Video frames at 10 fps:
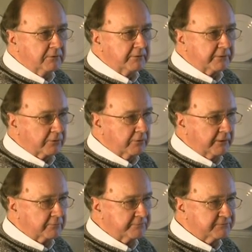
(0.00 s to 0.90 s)
on the
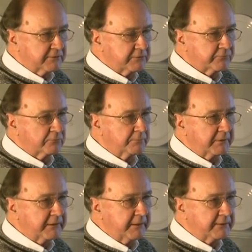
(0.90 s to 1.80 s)
corner of Central and
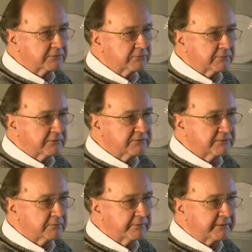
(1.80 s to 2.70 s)
Mechanic Street. It's
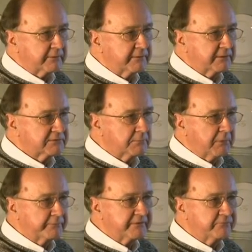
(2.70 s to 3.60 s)
still there. I think it's a
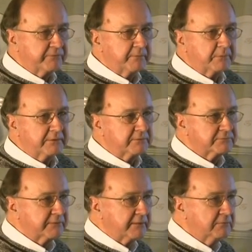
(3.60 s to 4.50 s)
multi-family house
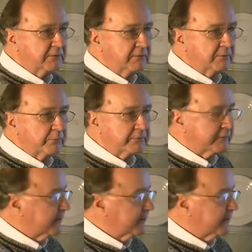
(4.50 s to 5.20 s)
now. But